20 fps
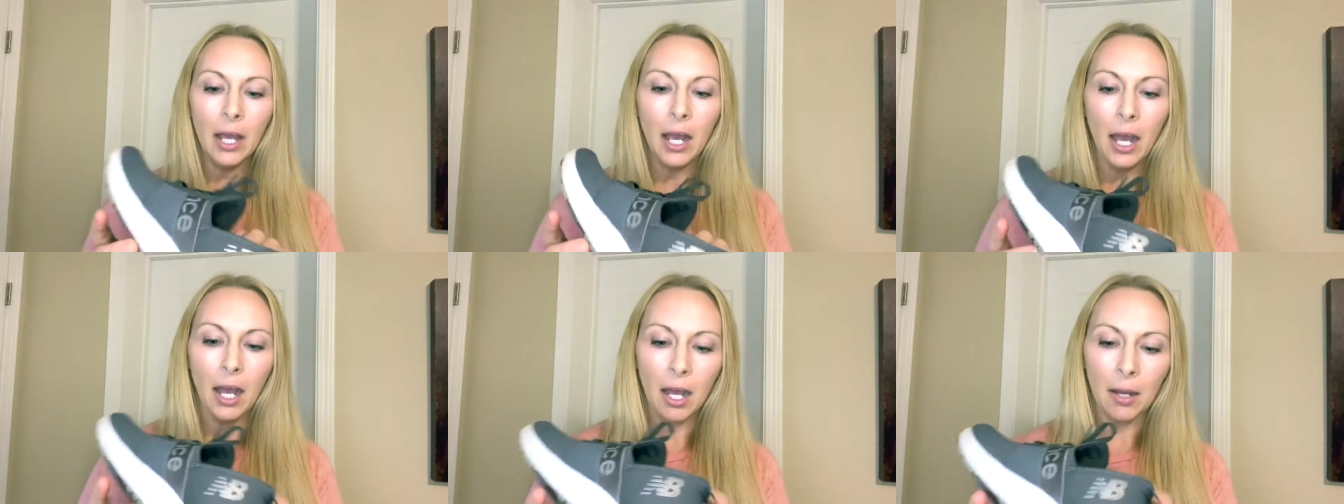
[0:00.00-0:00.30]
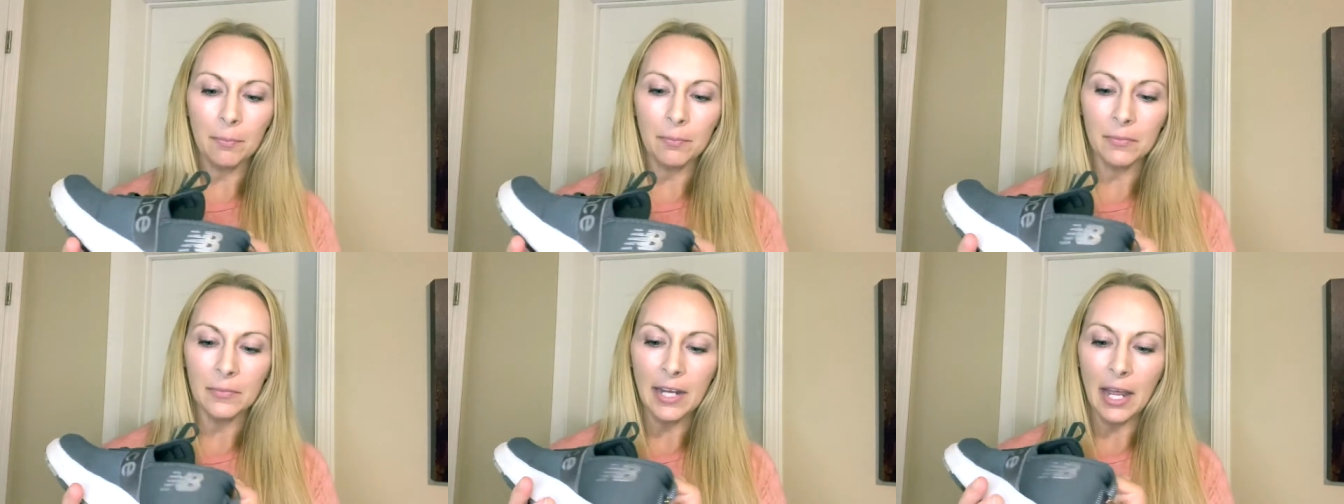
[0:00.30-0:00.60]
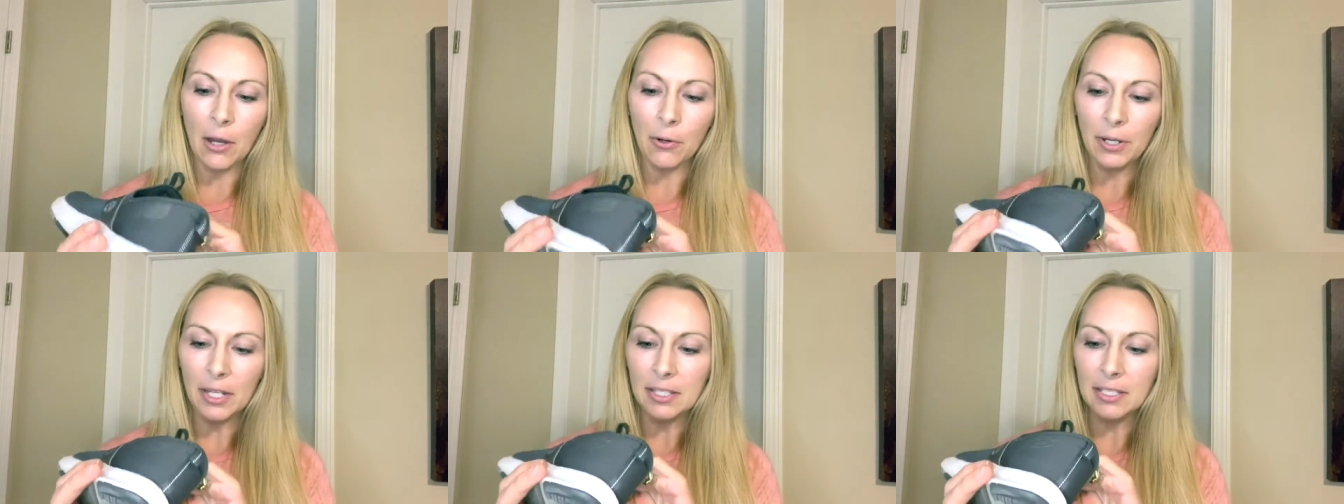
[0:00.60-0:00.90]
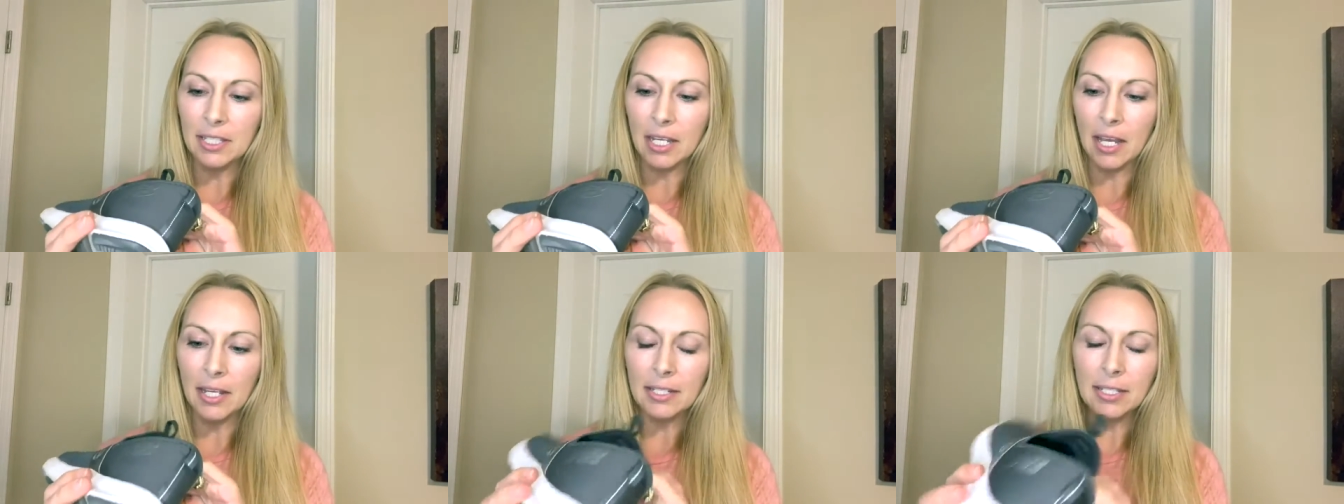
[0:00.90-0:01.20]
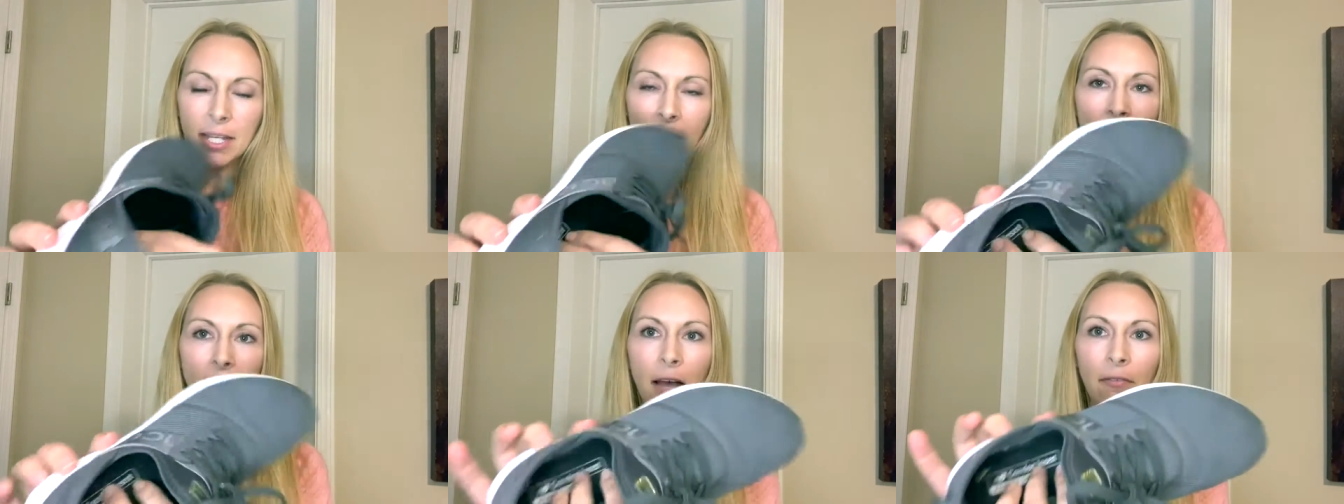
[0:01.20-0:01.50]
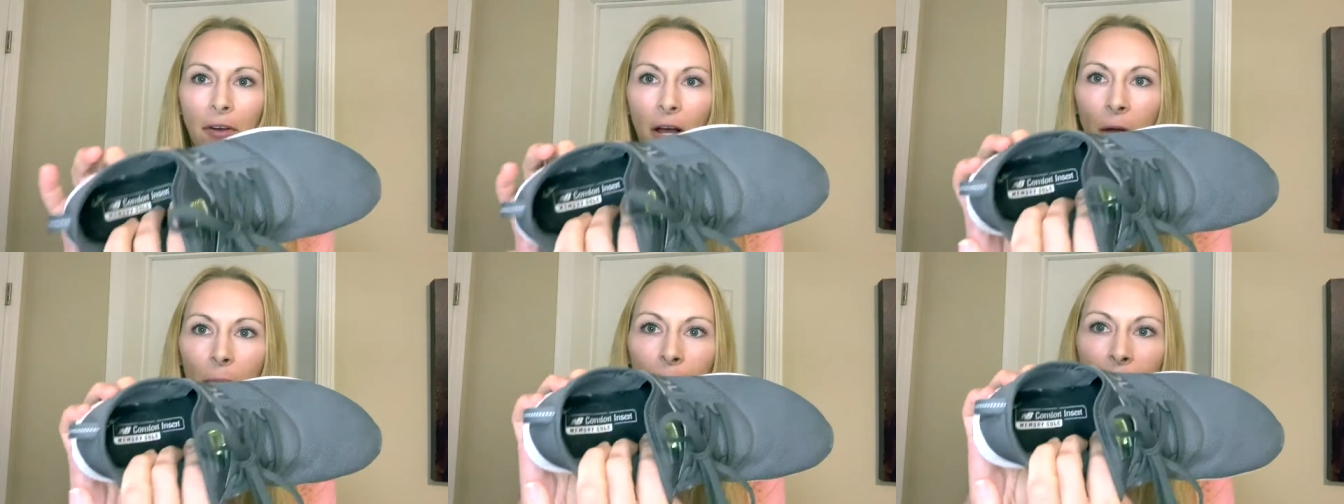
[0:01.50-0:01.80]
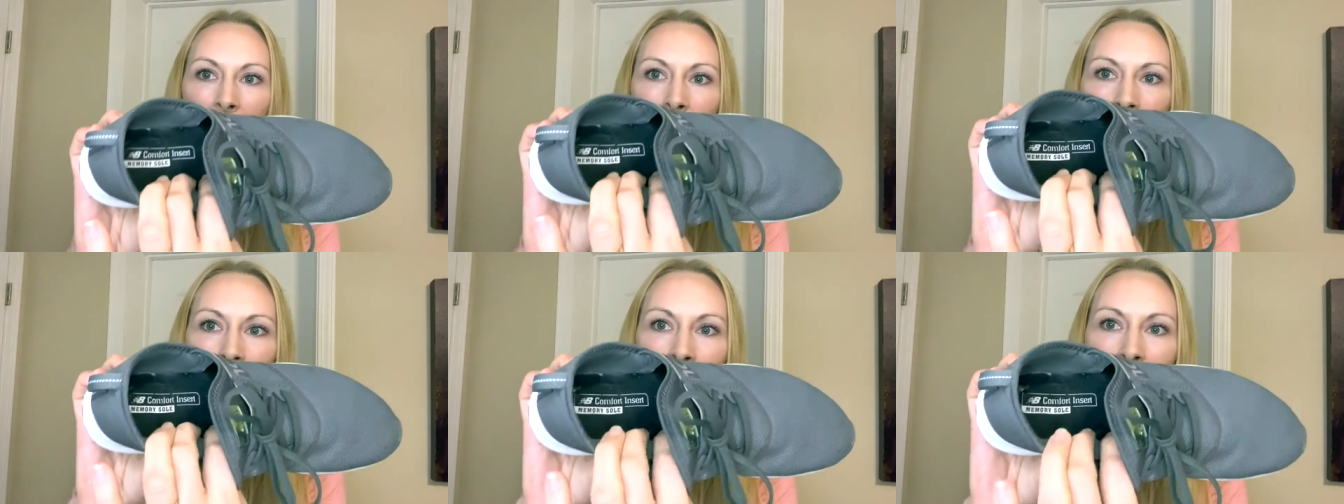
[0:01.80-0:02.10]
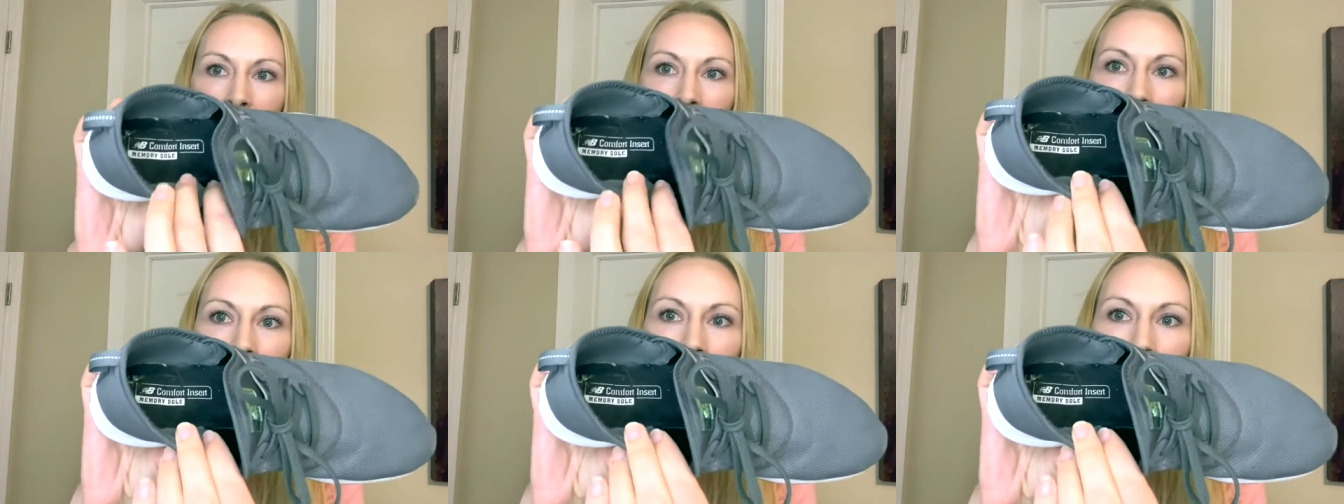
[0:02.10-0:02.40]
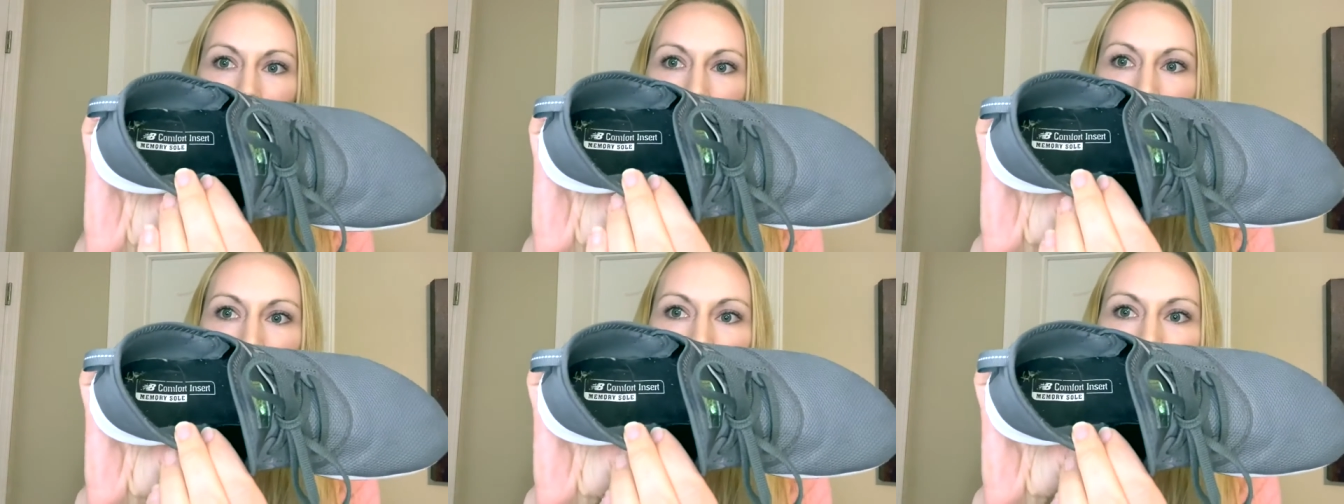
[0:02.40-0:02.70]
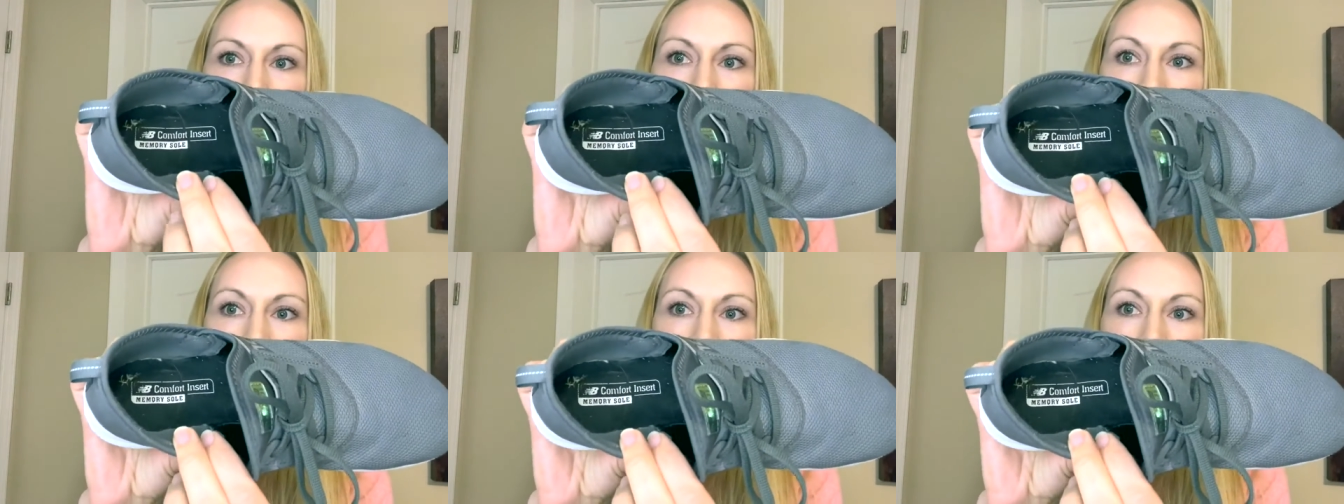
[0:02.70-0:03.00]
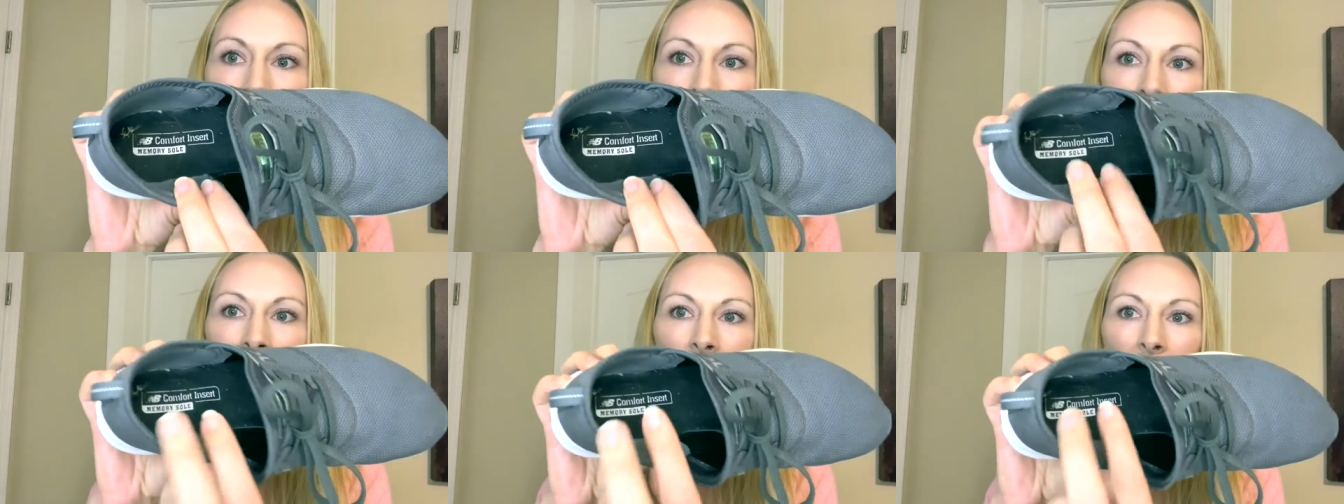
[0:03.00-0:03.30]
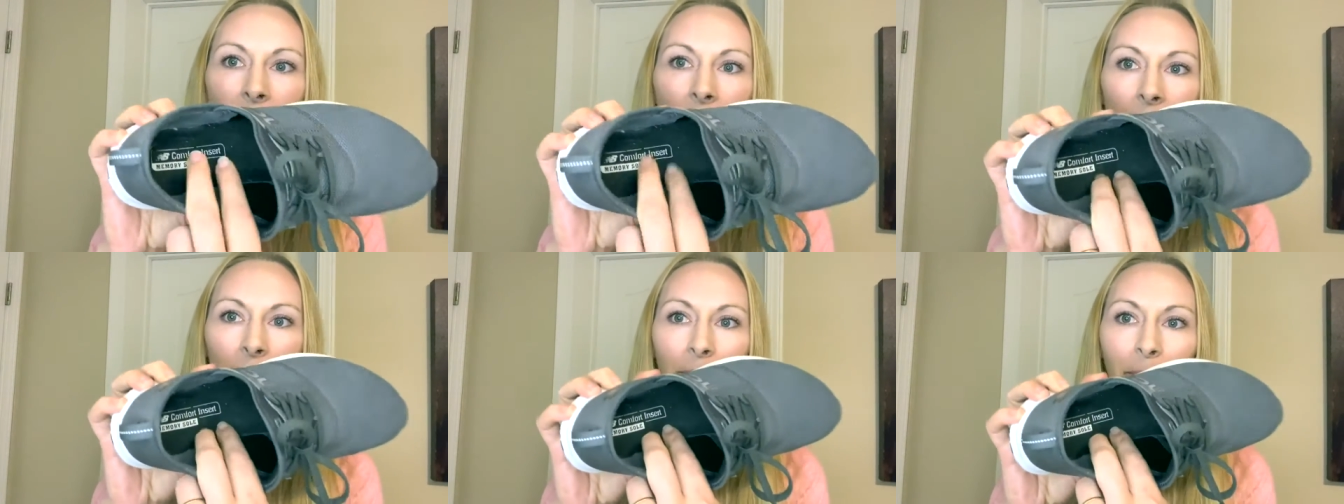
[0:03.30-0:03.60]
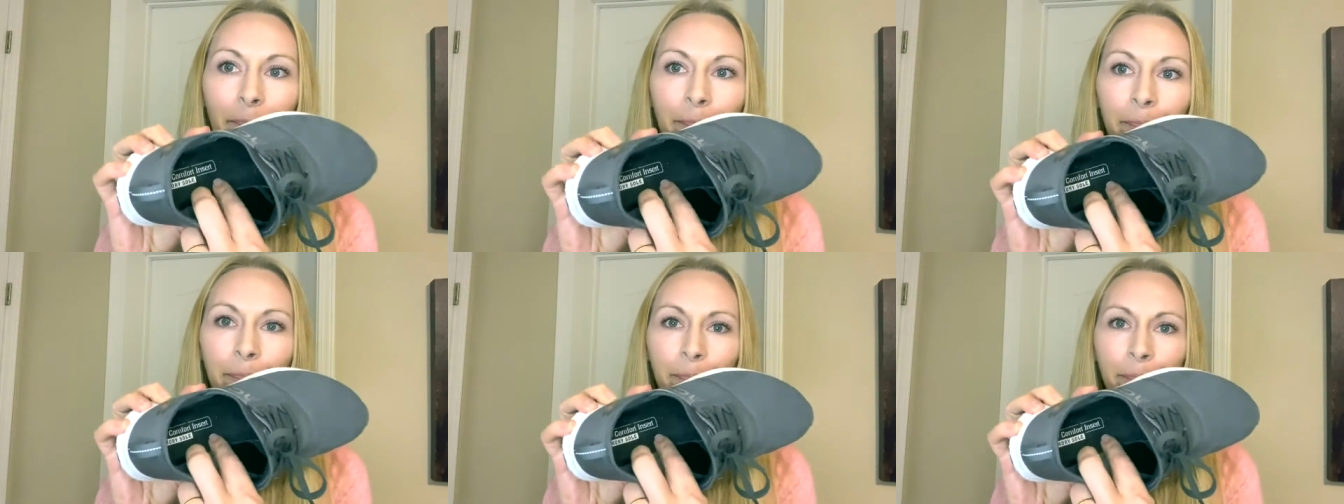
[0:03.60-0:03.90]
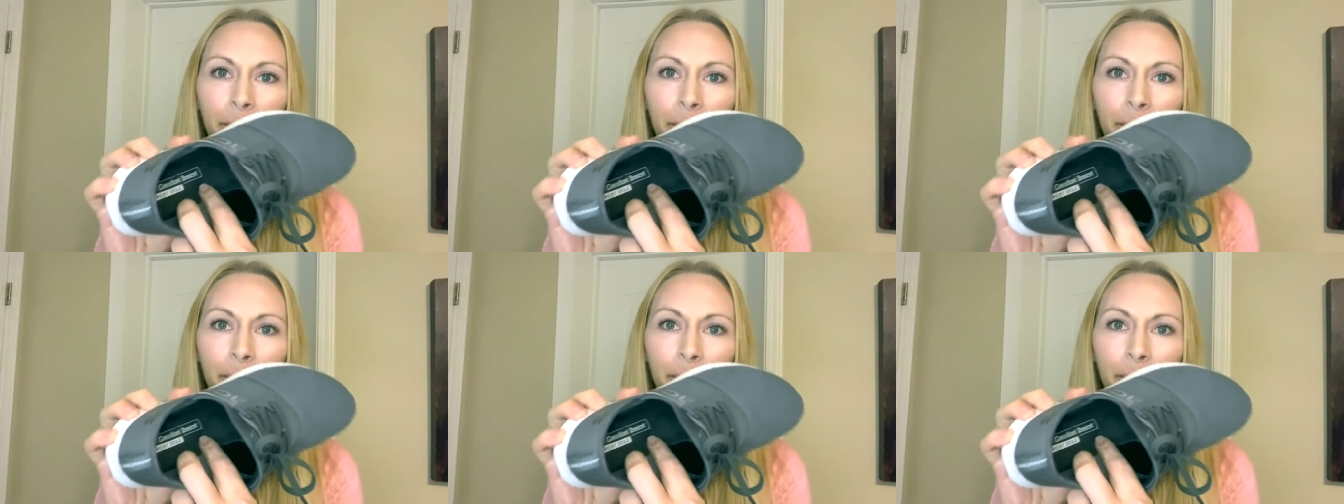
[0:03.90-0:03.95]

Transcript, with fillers: Um, now it does have a memory foam um,